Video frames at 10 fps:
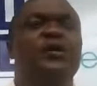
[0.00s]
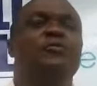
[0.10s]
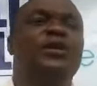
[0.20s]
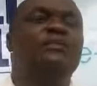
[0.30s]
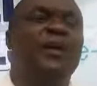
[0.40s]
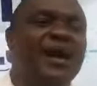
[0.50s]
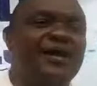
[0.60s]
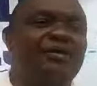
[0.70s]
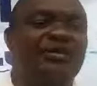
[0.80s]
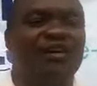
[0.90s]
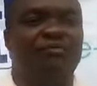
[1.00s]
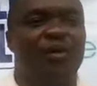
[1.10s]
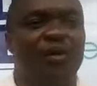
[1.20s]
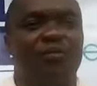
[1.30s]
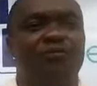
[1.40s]
With the paragraphs
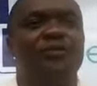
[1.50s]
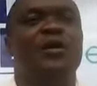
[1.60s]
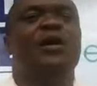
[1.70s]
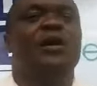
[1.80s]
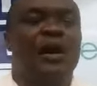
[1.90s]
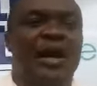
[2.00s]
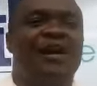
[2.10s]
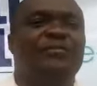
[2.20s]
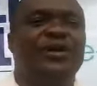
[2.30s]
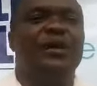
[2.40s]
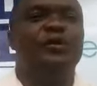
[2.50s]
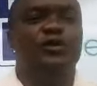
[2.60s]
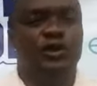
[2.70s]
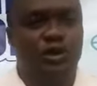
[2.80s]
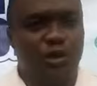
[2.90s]
above, I have been able
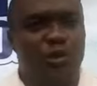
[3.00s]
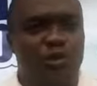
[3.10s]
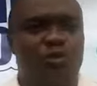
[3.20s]
to show